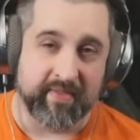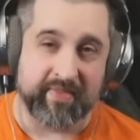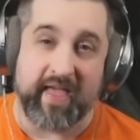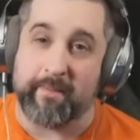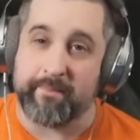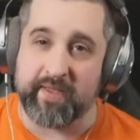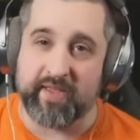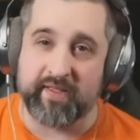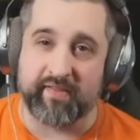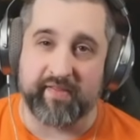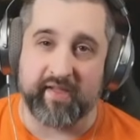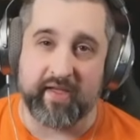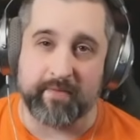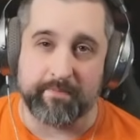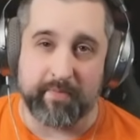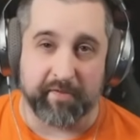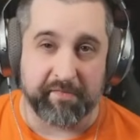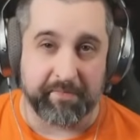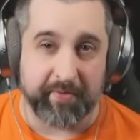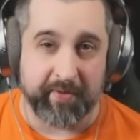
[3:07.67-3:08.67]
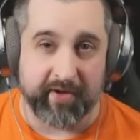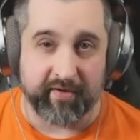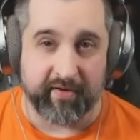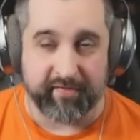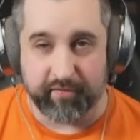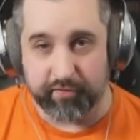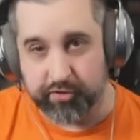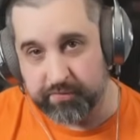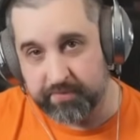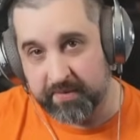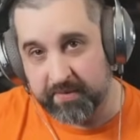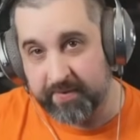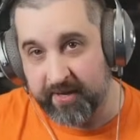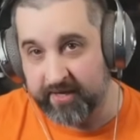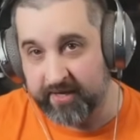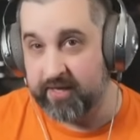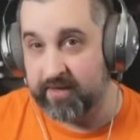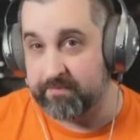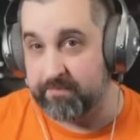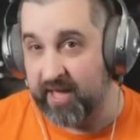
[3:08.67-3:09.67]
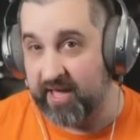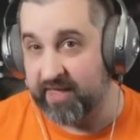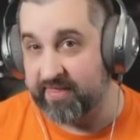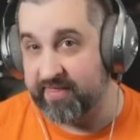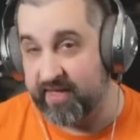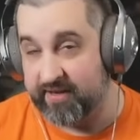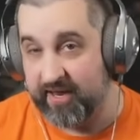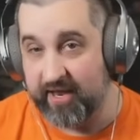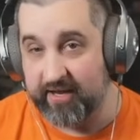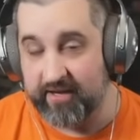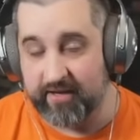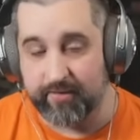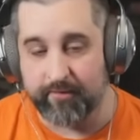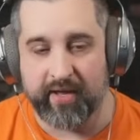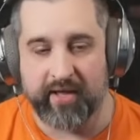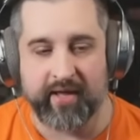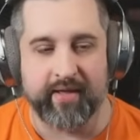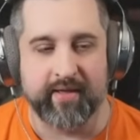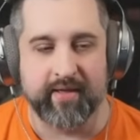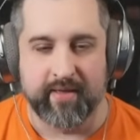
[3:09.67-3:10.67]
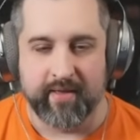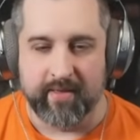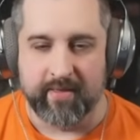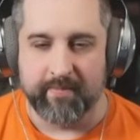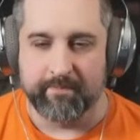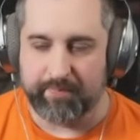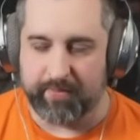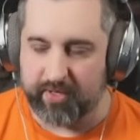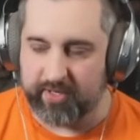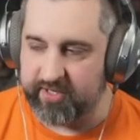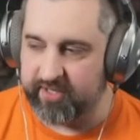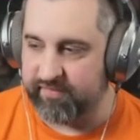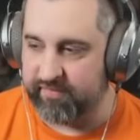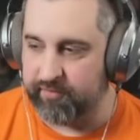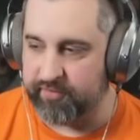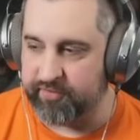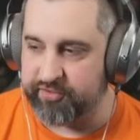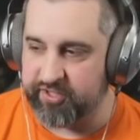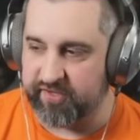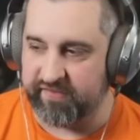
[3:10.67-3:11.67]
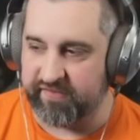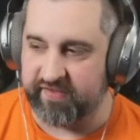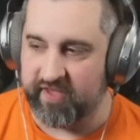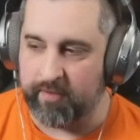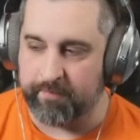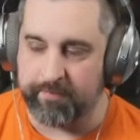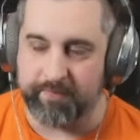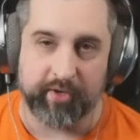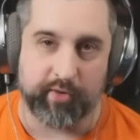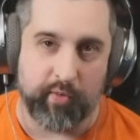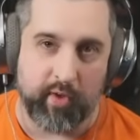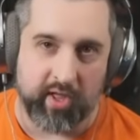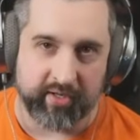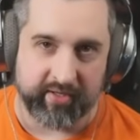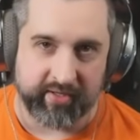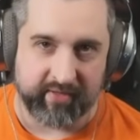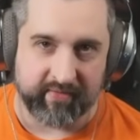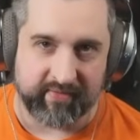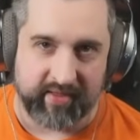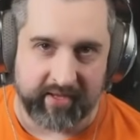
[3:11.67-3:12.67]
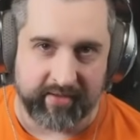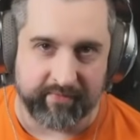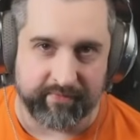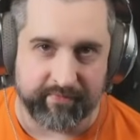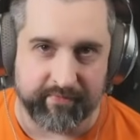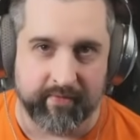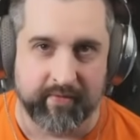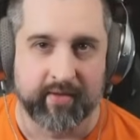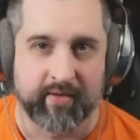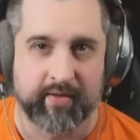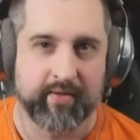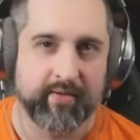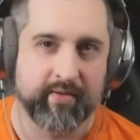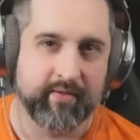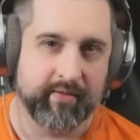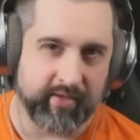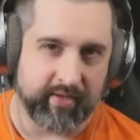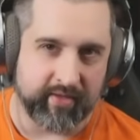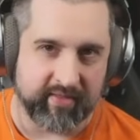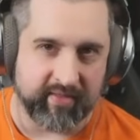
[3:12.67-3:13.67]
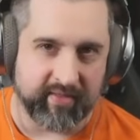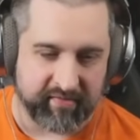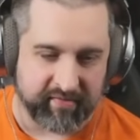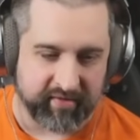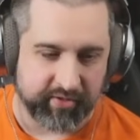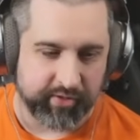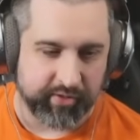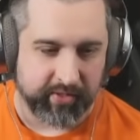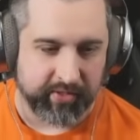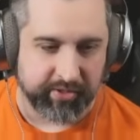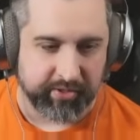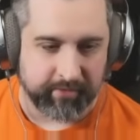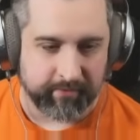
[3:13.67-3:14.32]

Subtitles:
That being said, most players you should be picking by then anyway, but this will just help the quality of life in this situation.